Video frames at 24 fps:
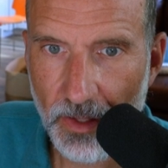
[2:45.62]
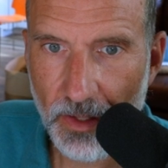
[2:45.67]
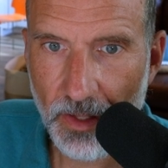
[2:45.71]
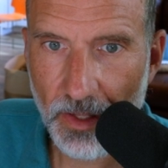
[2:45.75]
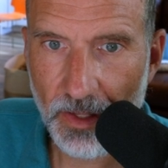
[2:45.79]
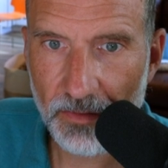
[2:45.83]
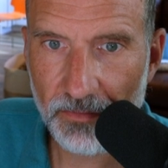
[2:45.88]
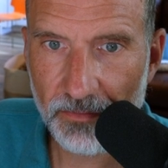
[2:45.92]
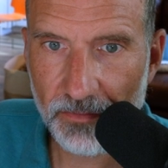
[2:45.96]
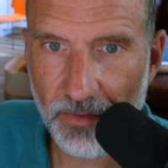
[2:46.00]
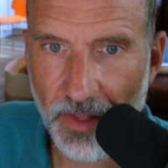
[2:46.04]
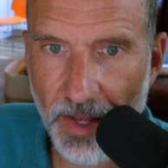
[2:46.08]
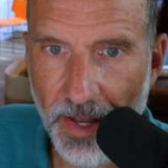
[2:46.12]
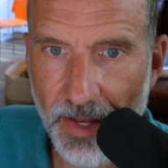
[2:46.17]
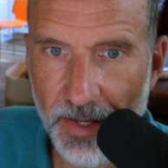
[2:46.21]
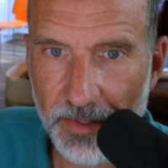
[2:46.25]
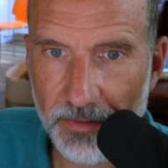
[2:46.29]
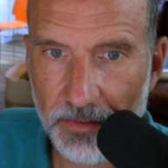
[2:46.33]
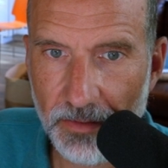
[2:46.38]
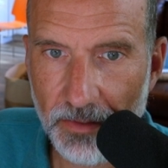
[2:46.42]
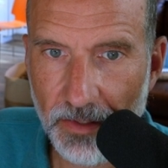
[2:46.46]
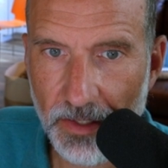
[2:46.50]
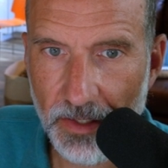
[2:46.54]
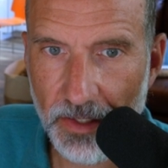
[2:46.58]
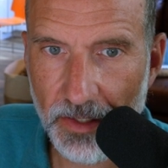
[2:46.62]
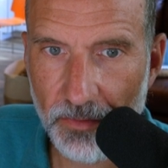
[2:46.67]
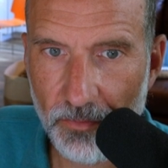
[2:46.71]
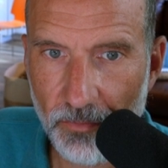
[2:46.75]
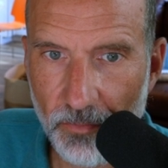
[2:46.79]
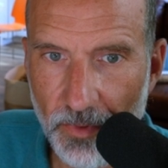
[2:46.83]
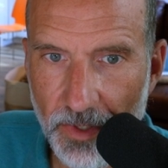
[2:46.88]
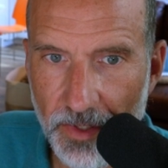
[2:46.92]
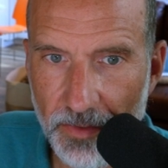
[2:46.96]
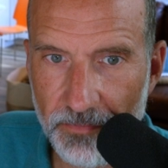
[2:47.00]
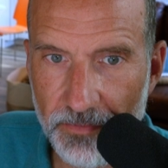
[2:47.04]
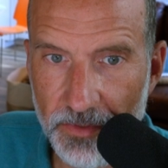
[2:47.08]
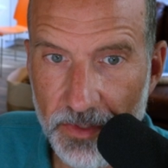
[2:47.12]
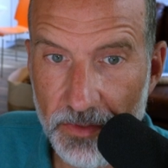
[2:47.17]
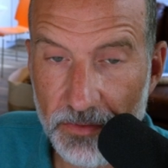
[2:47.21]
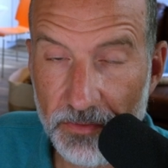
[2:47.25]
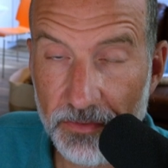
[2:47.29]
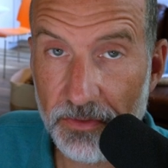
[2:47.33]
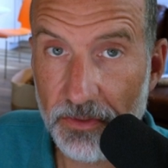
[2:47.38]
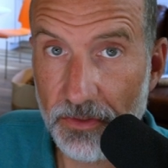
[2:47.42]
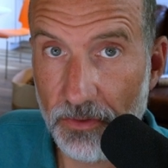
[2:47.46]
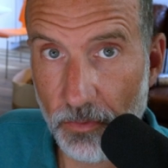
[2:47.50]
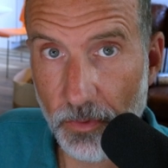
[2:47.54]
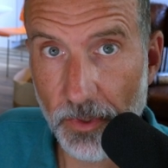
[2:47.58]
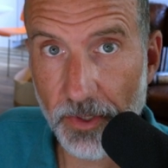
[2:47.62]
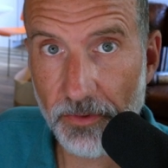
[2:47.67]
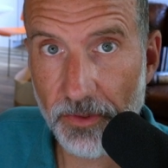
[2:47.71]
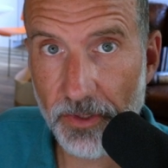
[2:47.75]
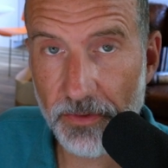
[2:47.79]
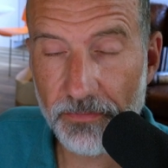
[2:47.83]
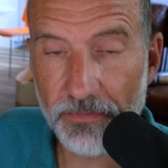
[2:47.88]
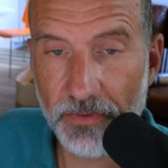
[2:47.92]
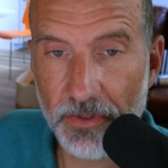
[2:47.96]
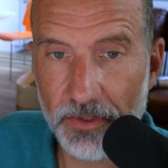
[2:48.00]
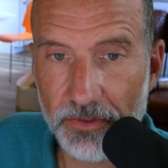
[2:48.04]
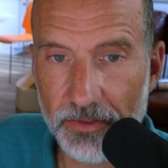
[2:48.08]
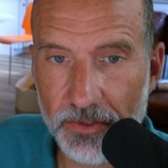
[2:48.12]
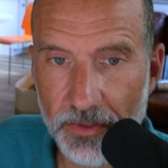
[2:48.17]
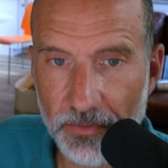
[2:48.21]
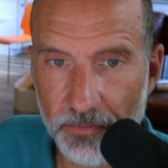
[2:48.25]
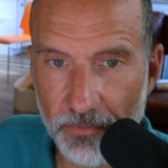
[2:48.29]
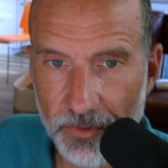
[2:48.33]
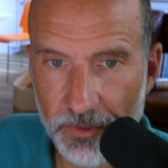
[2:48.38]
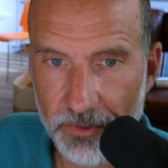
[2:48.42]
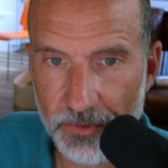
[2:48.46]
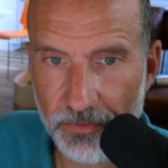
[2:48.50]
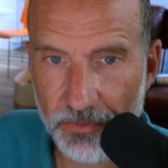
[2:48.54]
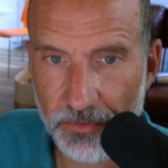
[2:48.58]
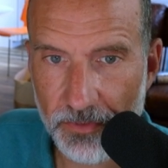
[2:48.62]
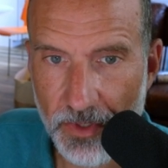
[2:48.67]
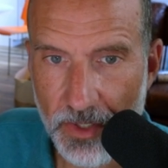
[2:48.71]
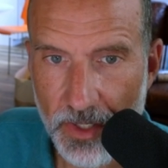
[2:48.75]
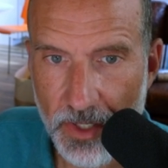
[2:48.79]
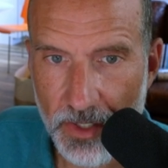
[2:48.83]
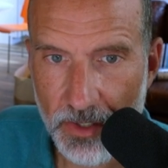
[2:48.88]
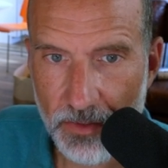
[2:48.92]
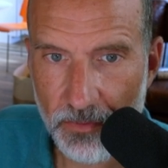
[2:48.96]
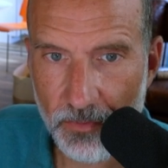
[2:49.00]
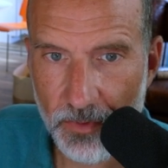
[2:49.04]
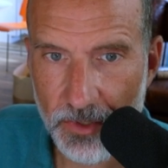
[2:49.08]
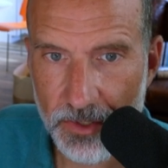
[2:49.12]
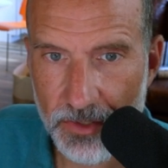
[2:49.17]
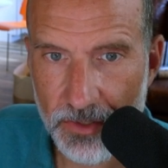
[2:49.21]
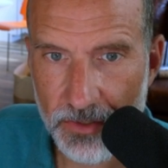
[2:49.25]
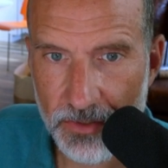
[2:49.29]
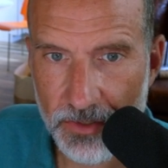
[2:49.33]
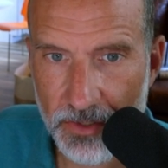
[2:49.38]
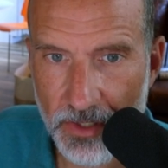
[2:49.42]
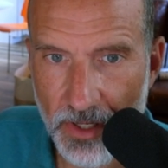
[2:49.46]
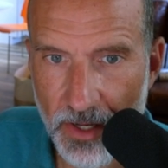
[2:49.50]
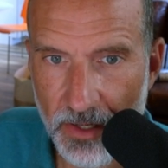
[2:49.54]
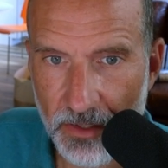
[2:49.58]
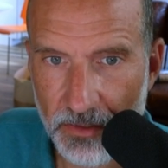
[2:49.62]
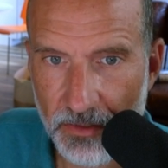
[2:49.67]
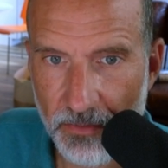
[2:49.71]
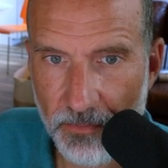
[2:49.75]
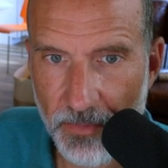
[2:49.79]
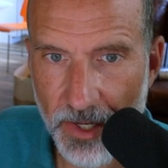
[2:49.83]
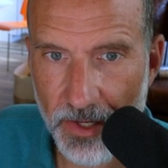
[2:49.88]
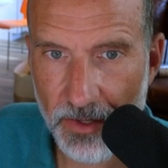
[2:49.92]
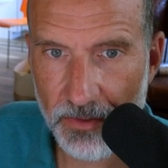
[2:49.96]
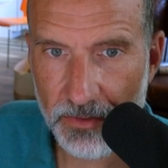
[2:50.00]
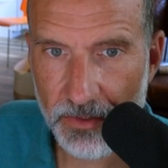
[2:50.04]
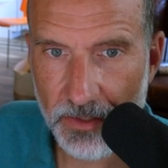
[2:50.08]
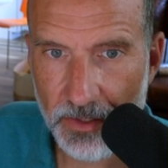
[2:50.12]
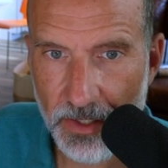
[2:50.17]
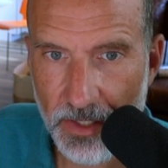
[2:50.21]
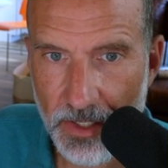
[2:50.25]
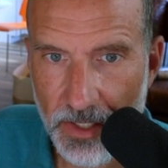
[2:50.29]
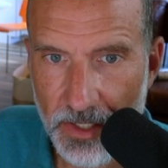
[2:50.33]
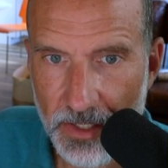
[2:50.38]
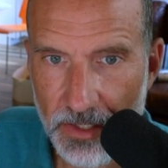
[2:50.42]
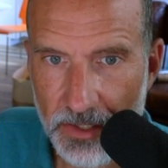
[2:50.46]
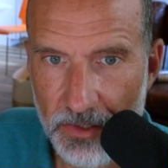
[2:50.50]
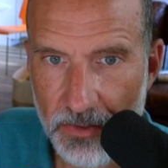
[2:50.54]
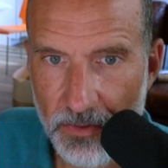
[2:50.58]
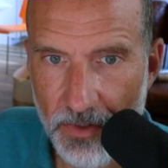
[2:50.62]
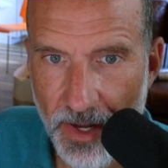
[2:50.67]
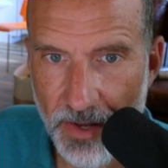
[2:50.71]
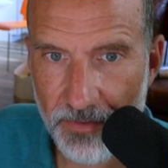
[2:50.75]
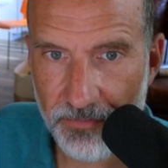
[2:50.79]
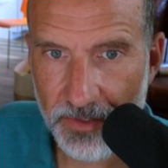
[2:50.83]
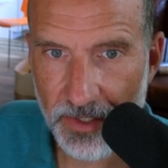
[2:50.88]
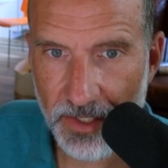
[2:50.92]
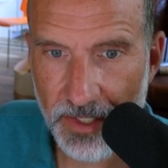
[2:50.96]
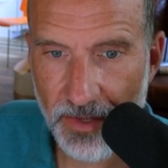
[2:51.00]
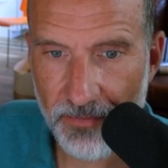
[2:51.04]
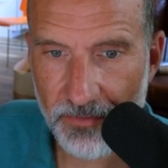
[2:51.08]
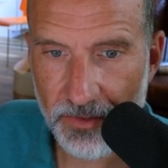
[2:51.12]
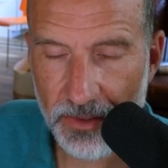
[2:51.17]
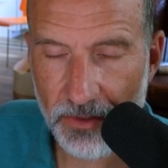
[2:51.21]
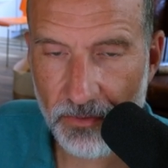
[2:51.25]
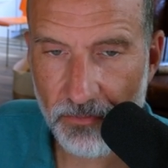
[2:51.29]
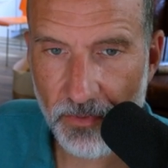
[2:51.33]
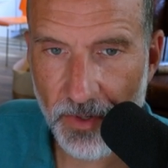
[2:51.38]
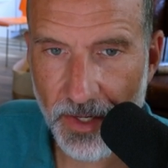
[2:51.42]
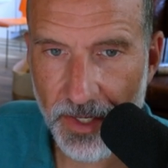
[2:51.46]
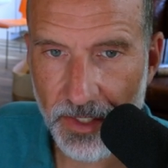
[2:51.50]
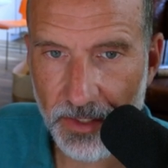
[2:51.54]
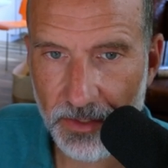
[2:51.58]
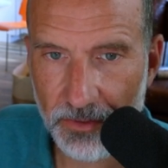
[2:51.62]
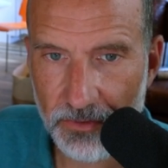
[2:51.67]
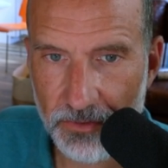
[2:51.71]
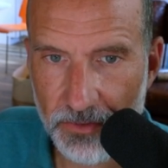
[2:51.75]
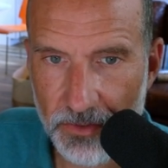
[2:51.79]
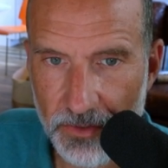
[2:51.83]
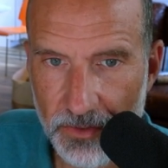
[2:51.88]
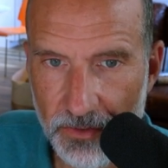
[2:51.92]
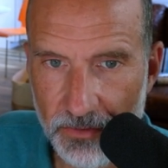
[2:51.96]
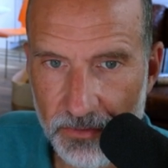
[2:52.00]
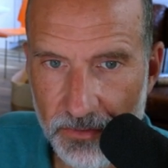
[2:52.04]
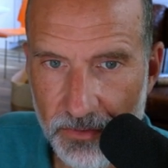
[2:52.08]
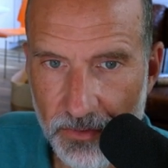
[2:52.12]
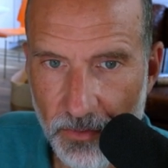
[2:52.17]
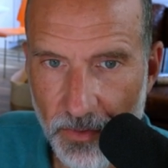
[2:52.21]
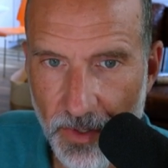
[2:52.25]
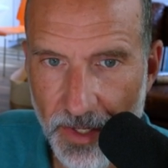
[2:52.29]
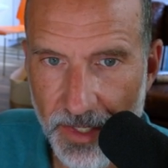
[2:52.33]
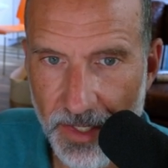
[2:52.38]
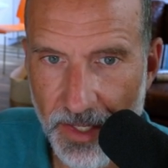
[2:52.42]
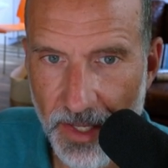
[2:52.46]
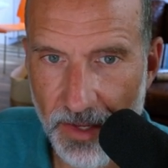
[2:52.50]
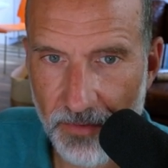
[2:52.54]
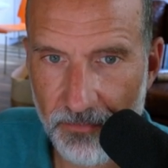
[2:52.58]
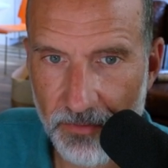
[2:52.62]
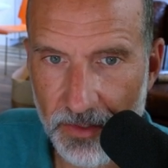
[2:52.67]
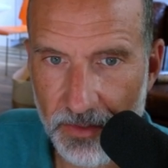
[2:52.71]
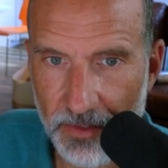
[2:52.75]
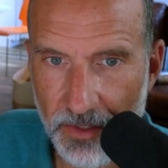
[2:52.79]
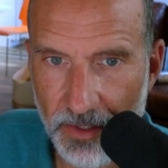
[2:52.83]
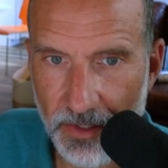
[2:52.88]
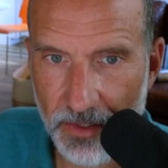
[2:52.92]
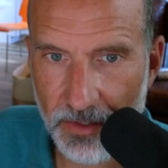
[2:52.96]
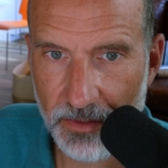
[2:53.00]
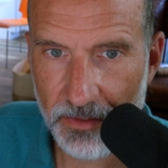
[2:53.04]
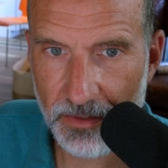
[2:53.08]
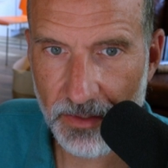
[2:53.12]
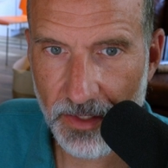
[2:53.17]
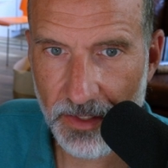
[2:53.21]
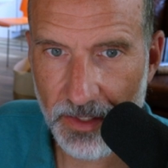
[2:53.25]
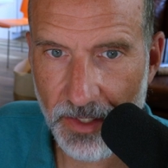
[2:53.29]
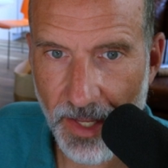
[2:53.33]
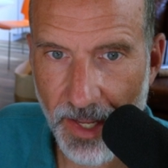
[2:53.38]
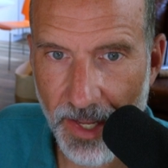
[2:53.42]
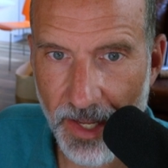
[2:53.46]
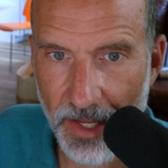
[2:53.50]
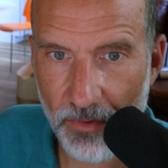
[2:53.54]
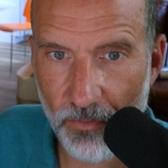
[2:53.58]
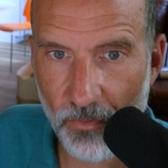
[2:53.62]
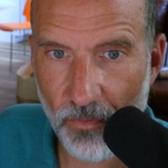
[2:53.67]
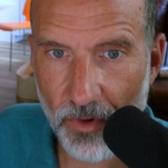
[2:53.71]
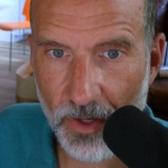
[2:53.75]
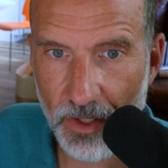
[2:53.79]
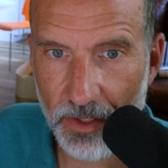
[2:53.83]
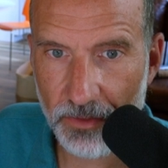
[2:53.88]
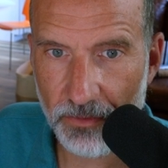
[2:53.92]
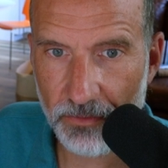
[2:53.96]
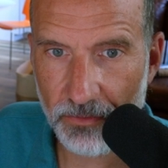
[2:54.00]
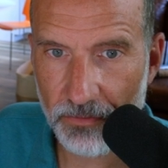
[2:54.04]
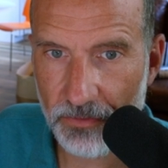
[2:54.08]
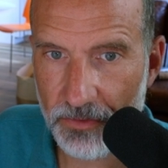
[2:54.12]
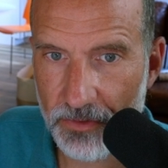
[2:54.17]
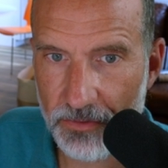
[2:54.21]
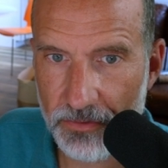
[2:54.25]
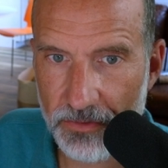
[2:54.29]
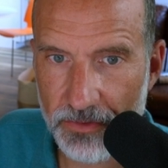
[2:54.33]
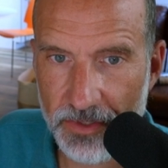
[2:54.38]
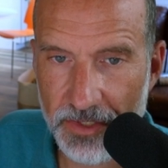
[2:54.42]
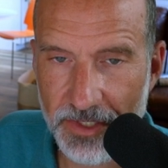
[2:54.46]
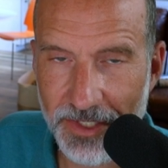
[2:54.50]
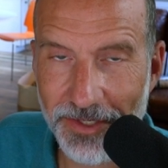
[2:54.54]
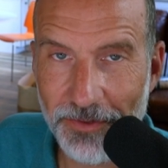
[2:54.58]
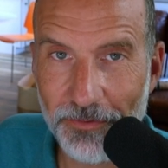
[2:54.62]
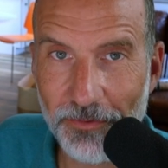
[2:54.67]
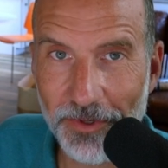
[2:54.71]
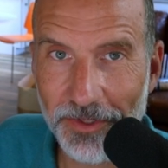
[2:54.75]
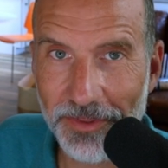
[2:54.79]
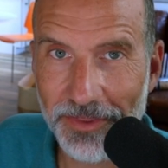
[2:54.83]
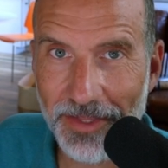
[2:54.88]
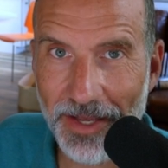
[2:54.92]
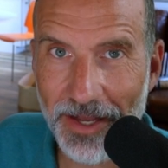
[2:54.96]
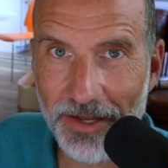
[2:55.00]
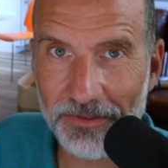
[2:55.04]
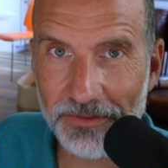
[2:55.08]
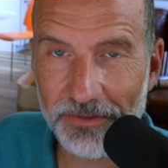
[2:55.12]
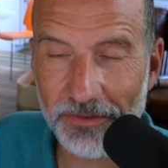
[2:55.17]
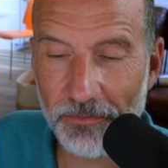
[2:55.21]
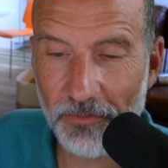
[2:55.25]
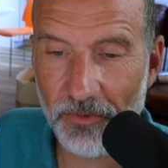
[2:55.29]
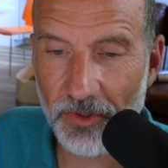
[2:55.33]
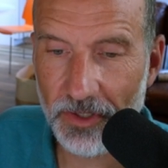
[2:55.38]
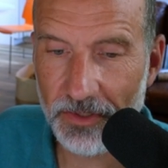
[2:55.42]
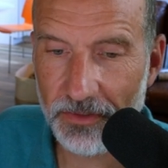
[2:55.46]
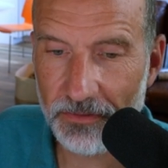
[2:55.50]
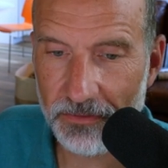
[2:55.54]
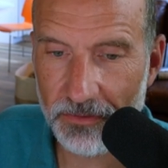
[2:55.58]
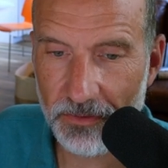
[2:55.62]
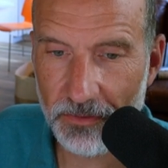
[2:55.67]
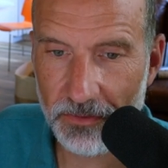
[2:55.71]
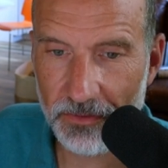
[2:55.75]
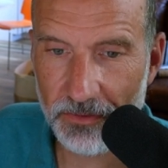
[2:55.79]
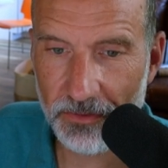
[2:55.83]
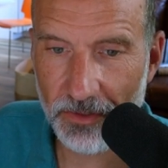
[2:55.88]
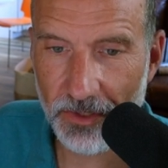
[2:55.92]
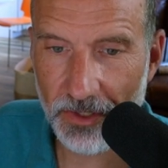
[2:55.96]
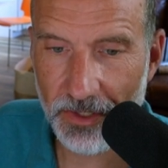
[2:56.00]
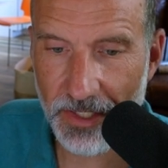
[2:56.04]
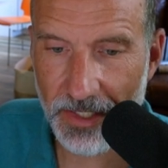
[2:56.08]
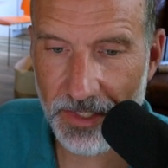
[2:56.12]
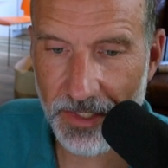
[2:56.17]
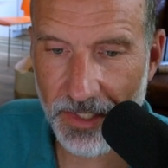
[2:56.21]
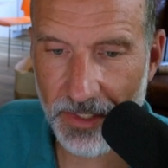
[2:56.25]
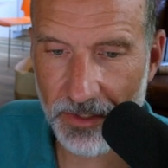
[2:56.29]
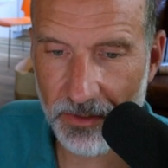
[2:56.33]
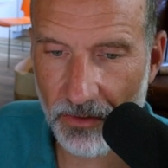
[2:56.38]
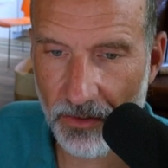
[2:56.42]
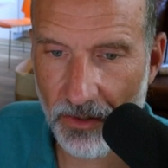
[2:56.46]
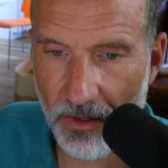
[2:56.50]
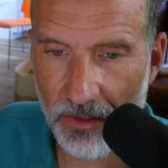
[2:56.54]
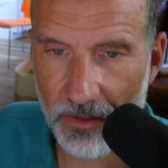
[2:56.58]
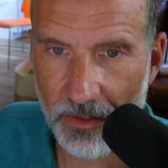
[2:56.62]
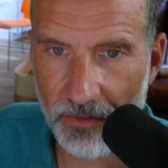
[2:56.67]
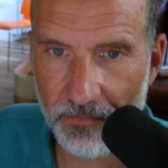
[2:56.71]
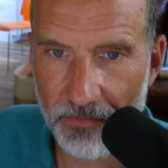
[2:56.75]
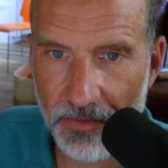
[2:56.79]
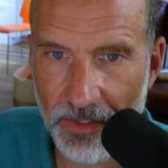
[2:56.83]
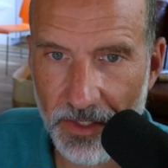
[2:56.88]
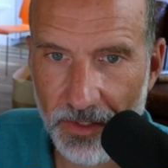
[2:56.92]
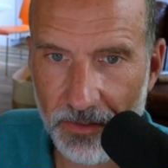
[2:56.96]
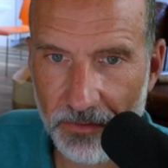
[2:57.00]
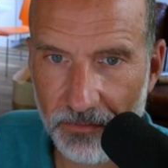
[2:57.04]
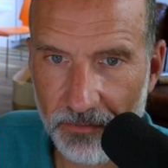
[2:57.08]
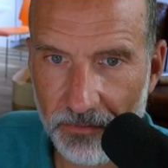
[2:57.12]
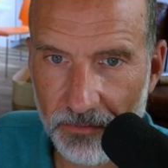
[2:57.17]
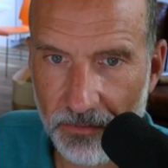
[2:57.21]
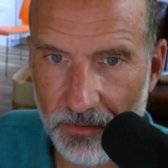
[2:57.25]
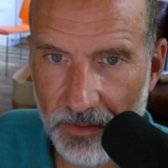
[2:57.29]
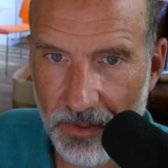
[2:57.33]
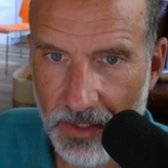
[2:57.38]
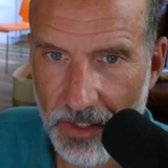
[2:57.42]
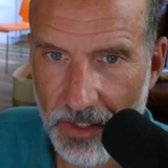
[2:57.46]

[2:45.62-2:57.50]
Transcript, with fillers: is that uh, we've used the query function, which we just talked about. You have to give it the range. So I gave it the A1 through C1001. So it's looking at all of this